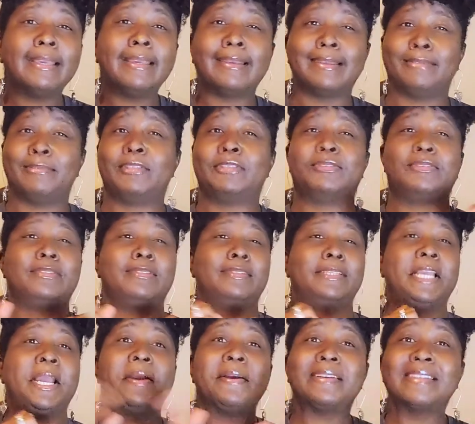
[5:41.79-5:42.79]
I was just
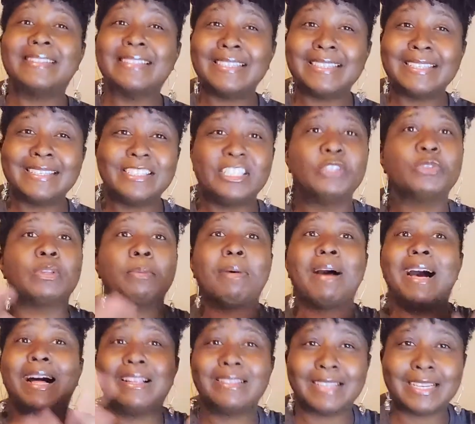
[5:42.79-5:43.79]
cursing. She was
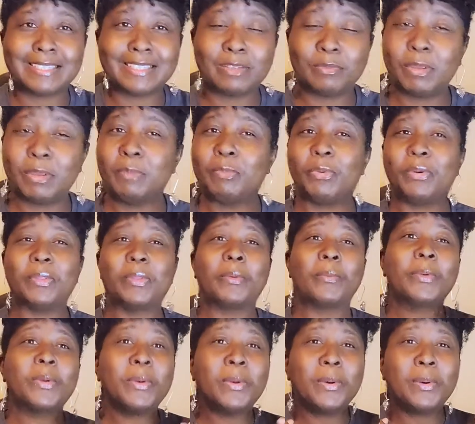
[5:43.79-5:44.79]
apologizing to people in the
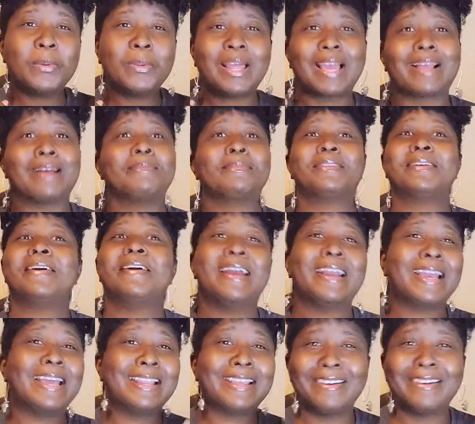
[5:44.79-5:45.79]
room, like, I'm sorry, I gotta
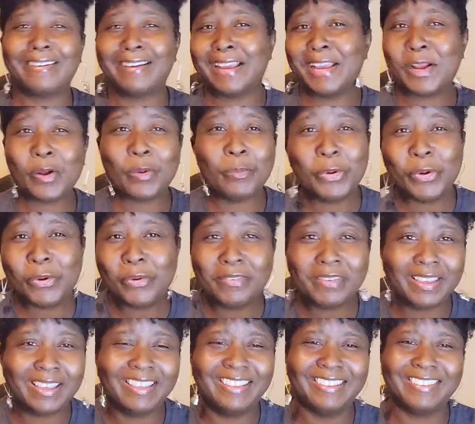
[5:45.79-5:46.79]
get her ankle
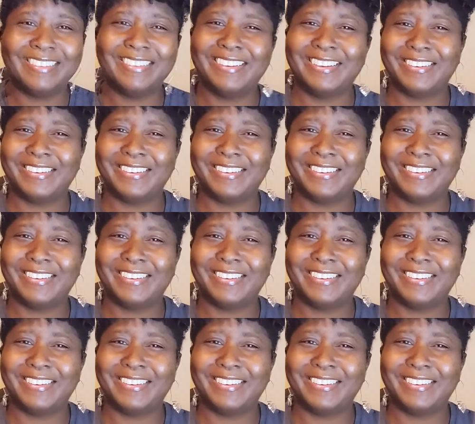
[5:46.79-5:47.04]
moving.